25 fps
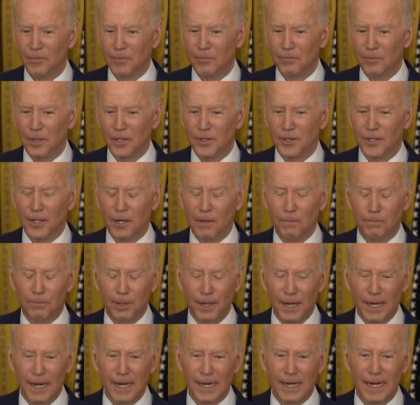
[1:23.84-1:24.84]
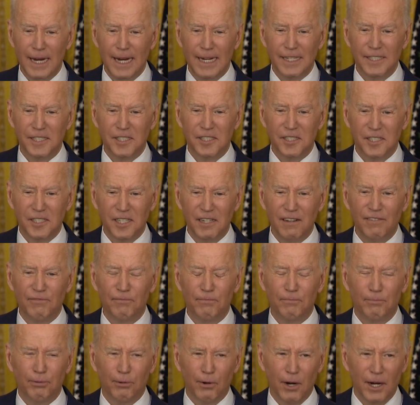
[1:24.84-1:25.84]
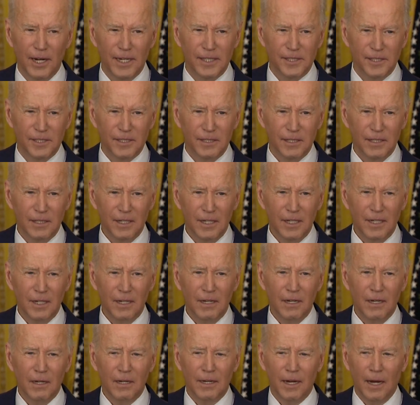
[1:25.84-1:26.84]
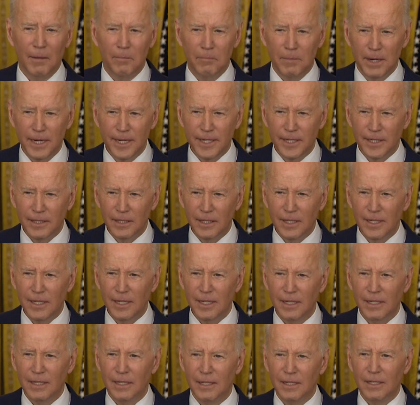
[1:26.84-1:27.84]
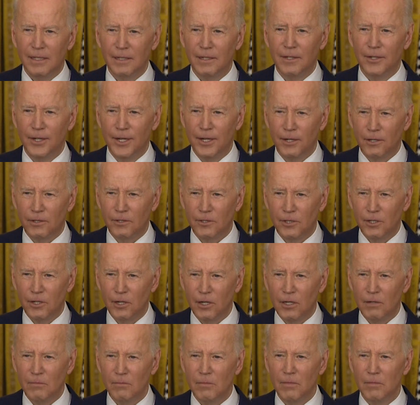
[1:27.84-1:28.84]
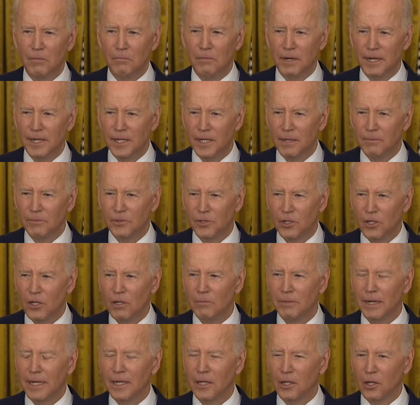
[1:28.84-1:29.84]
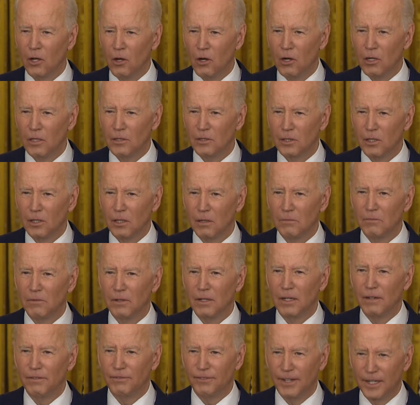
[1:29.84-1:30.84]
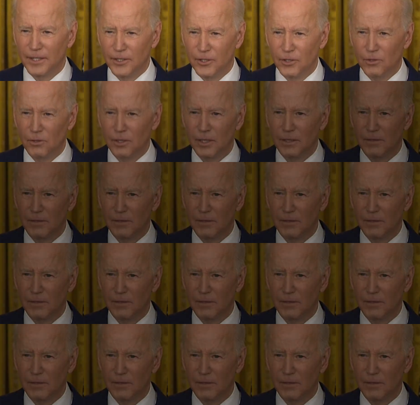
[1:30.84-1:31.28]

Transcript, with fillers: But they'll pay a stiff price immediately, near term, medium term, and long term if they do it.